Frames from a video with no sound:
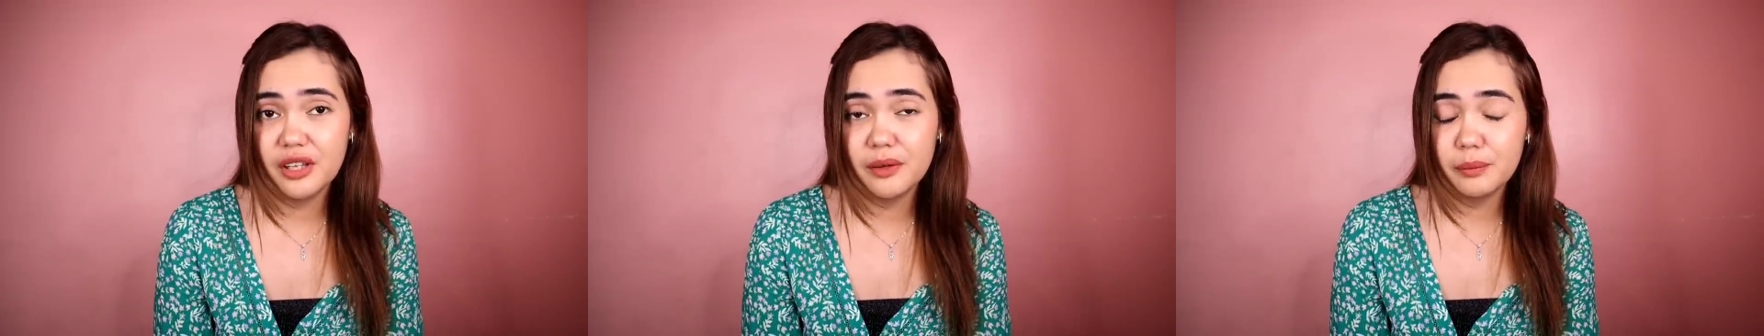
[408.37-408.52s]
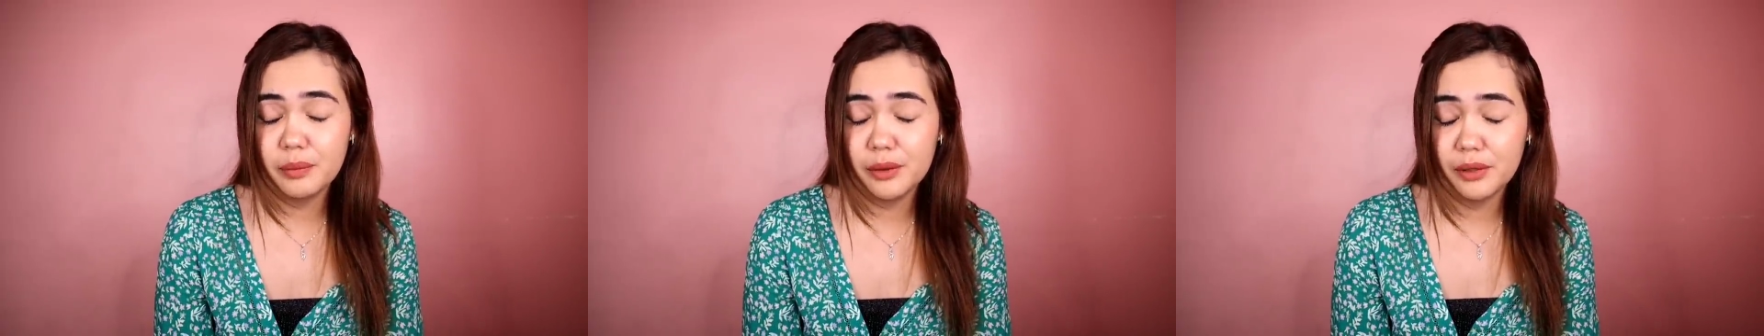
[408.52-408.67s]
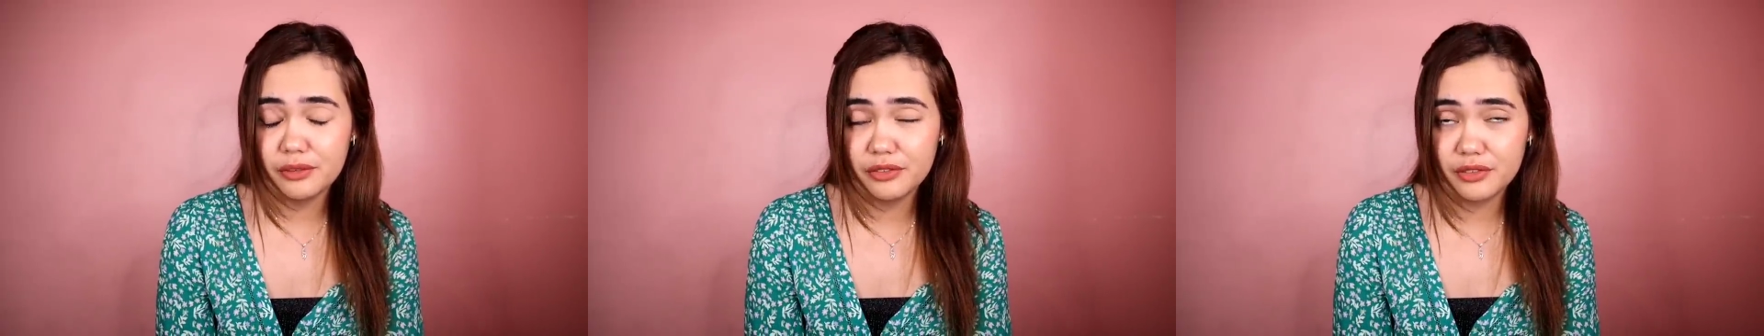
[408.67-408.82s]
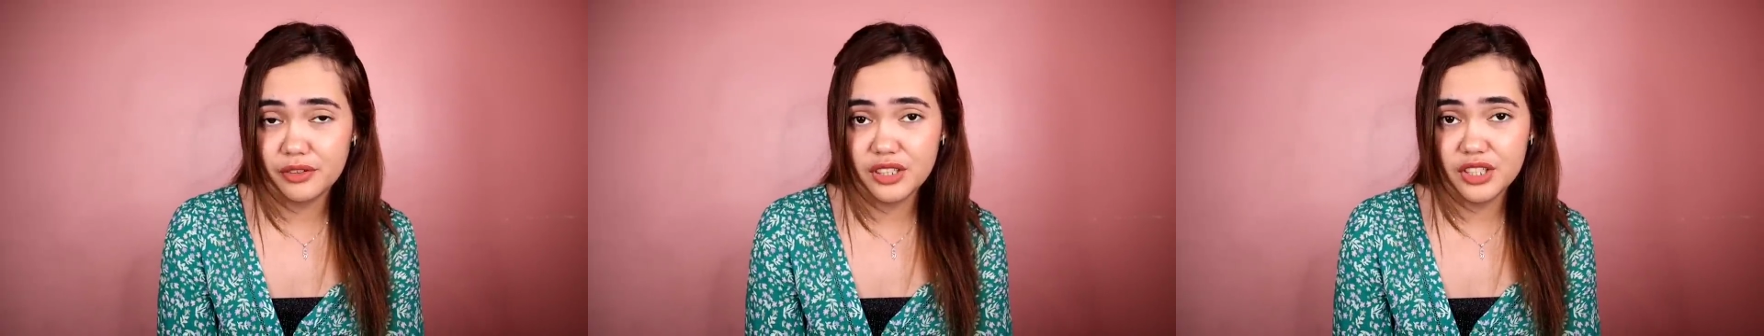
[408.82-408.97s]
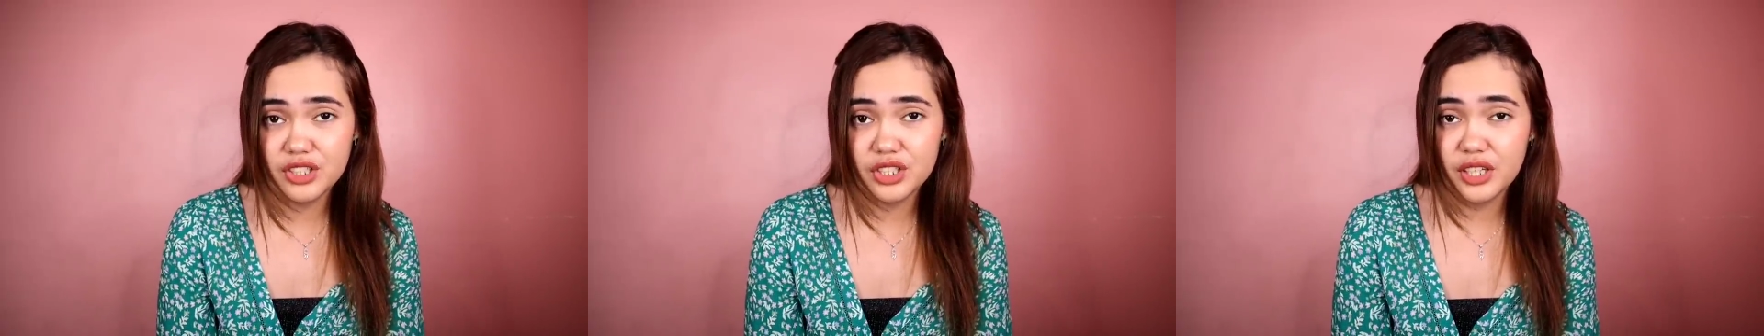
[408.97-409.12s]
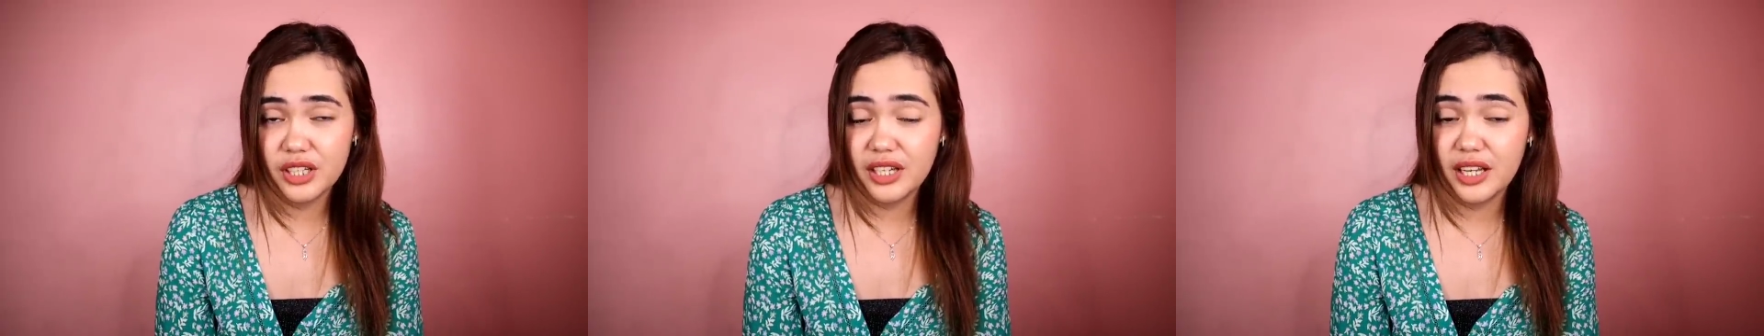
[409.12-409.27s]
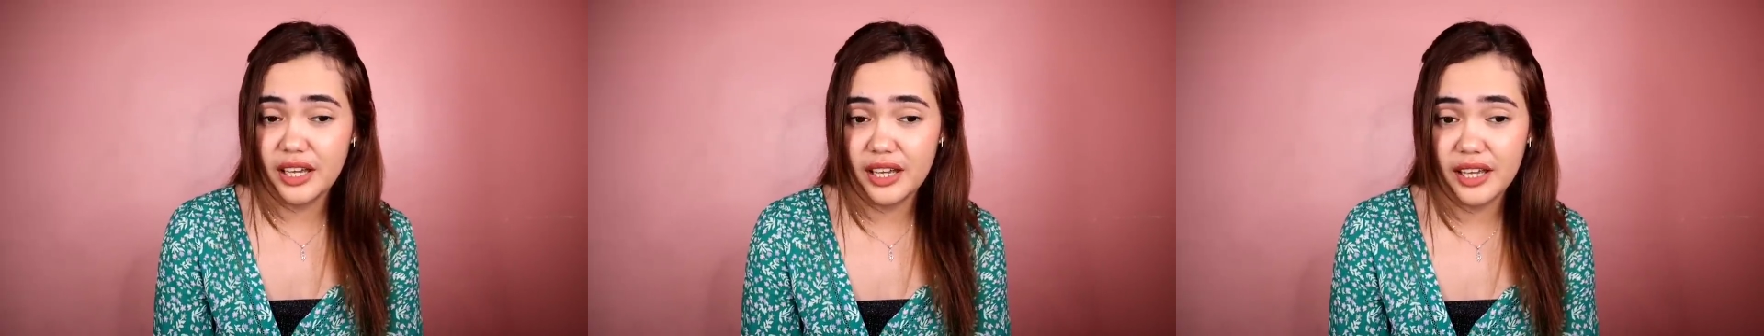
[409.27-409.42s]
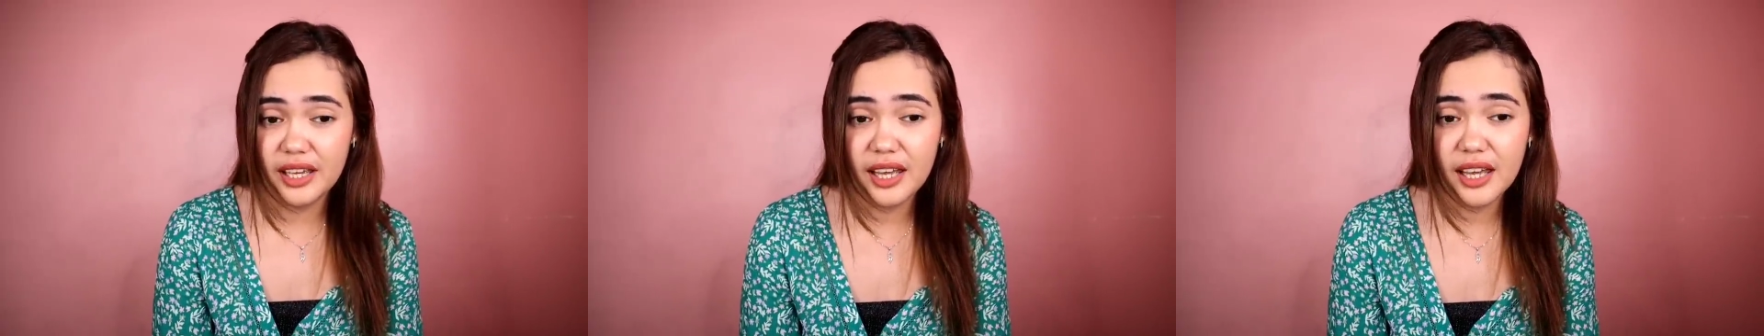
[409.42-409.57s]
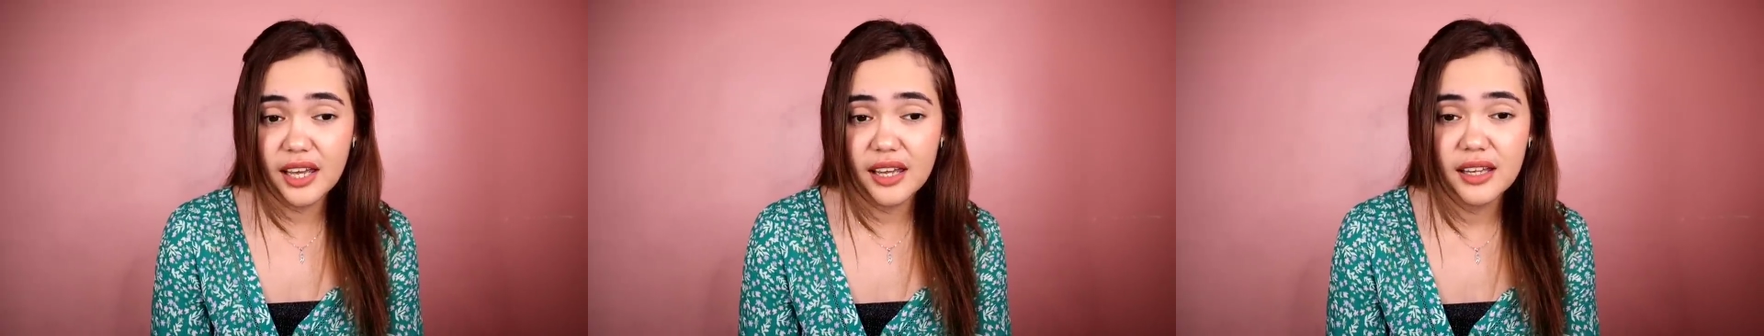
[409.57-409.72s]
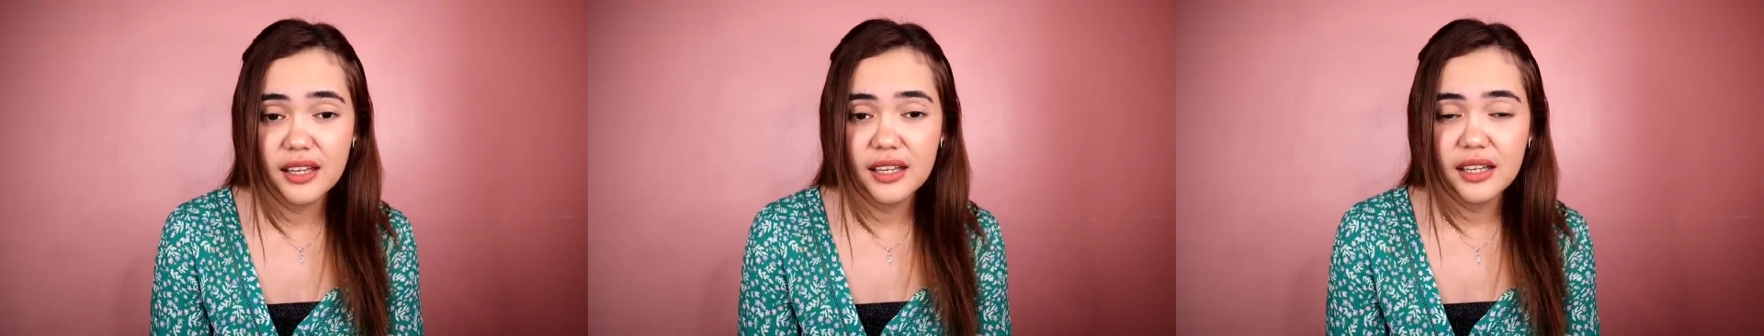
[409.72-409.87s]
and pilferage in
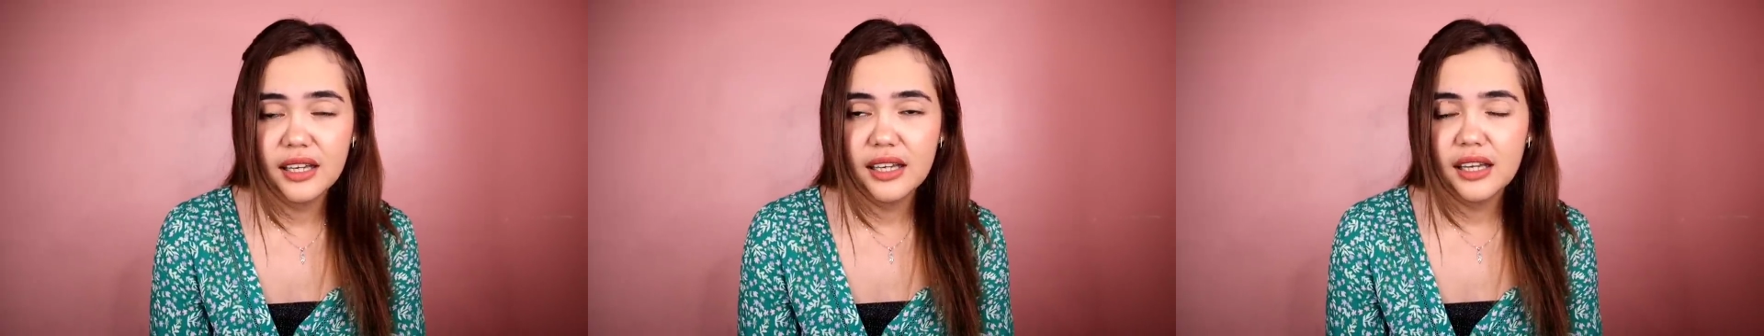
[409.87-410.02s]
NAIA.